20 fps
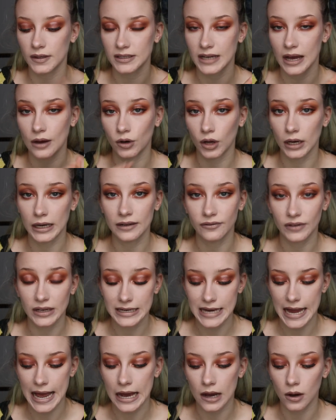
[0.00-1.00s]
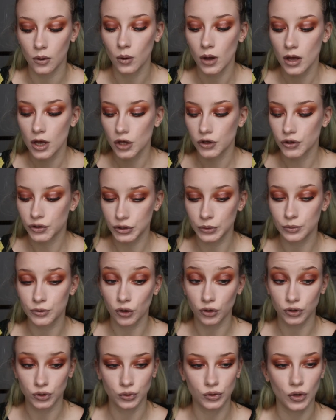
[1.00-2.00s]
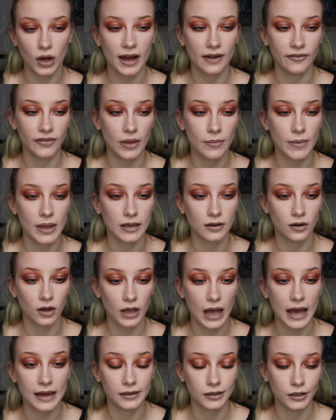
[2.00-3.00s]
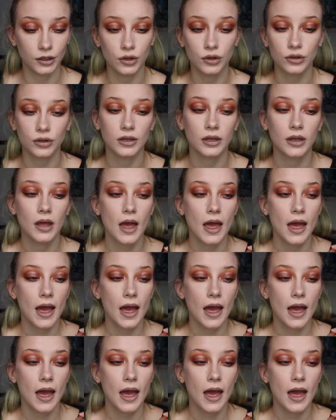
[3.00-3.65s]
The town I live in now Superdrug do not have them in. I had a look